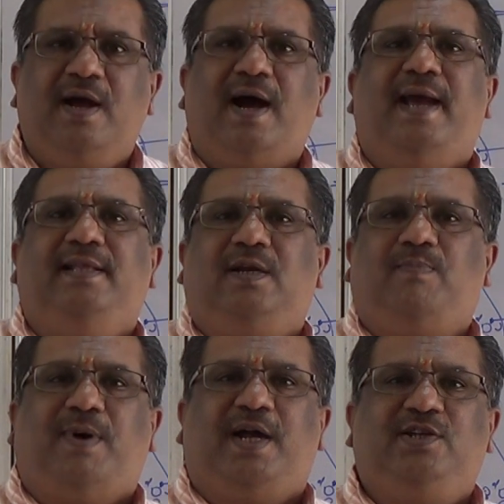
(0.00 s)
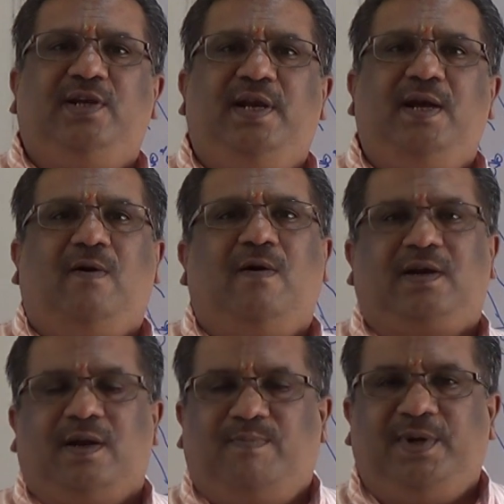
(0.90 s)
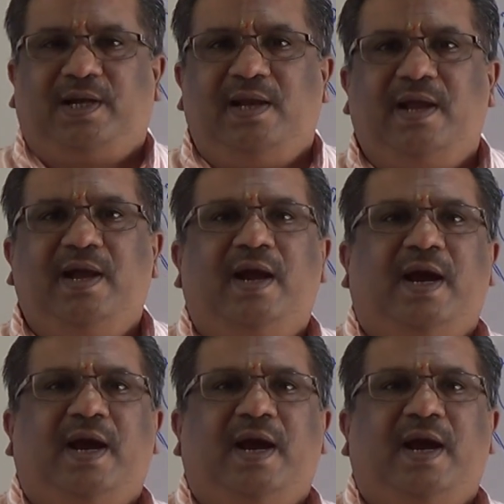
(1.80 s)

either partially or completely